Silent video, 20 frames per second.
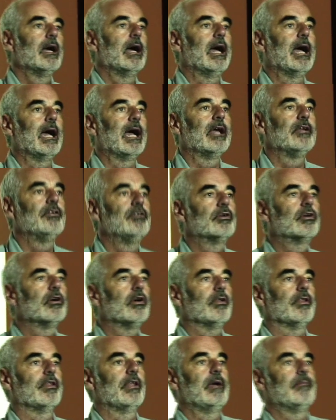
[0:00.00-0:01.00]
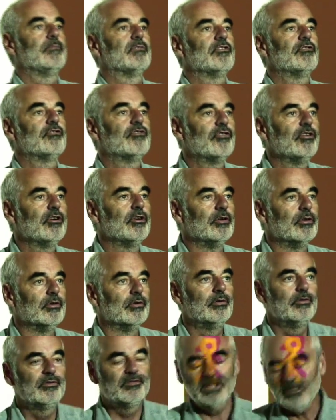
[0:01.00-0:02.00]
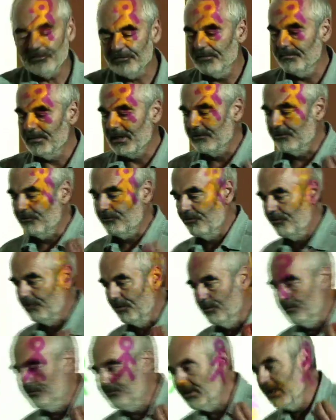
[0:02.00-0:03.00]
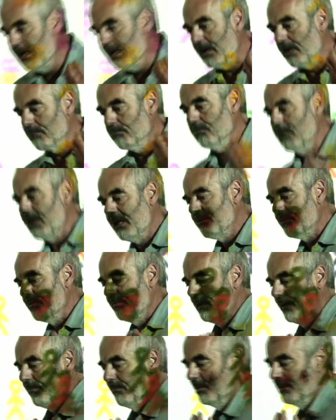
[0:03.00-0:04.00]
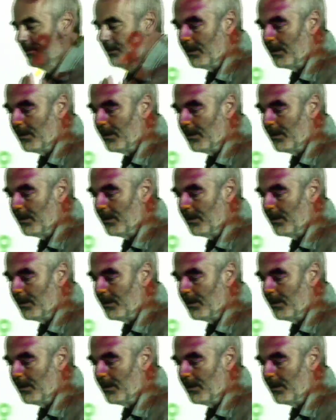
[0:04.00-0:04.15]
and you got them to choose, each of them had to choose a random number, a